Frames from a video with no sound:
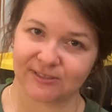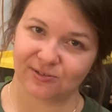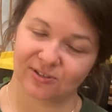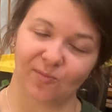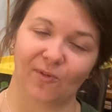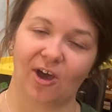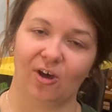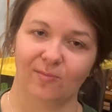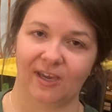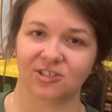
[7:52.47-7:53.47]
do them
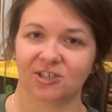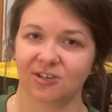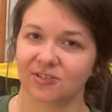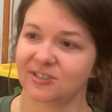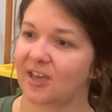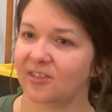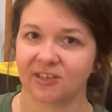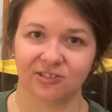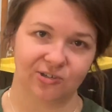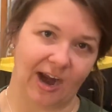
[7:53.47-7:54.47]
well, make sure there's
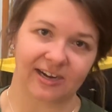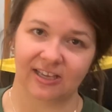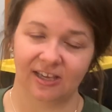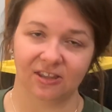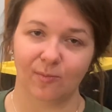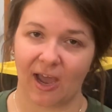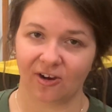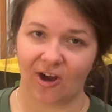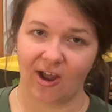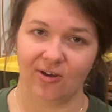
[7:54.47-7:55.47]
nothing distracting in the
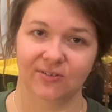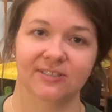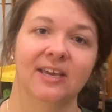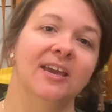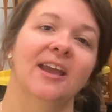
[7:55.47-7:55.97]
background,